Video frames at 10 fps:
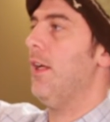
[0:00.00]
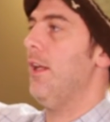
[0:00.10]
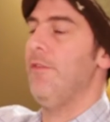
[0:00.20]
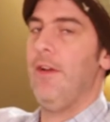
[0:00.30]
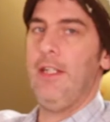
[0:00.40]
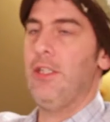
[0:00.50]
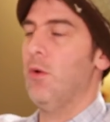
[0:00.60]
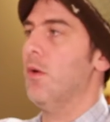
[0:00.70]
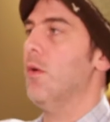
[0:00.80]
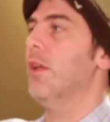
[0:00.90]
And in very
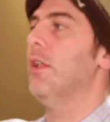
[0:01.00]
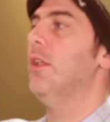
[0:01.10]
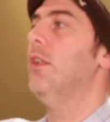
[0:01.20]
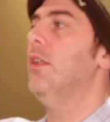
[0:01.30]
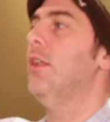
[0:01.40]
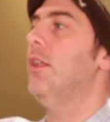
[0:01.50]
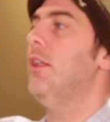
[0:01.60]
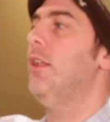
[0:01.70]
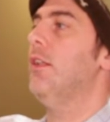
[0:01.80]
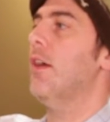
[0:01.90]
short order,
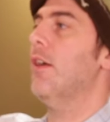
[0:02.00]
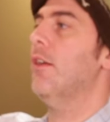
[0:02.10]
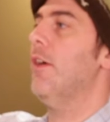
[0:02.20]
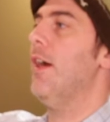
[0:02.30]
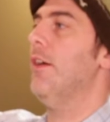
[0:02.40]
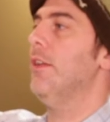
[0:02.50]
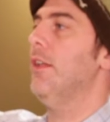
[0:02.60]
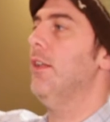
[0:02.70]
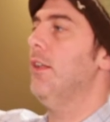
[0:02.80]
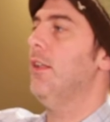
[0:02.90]
you turn it around
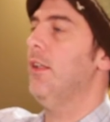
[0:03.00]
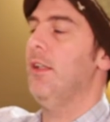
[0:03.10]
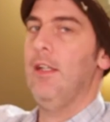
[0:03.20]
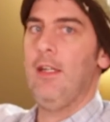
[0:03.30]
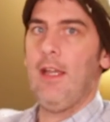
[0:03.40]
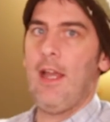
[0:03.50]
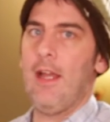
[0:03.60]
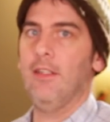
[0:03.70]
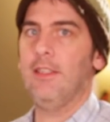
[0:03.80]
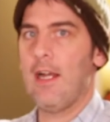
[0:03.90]

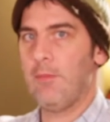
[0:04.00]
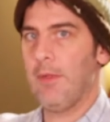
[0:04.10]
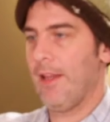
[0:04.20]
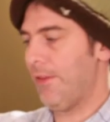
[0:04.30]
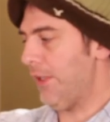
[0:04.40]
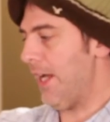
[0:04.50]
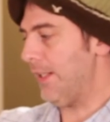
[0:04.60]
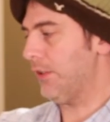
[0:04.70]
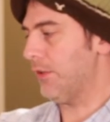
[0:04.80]
and you're set up with a 3/8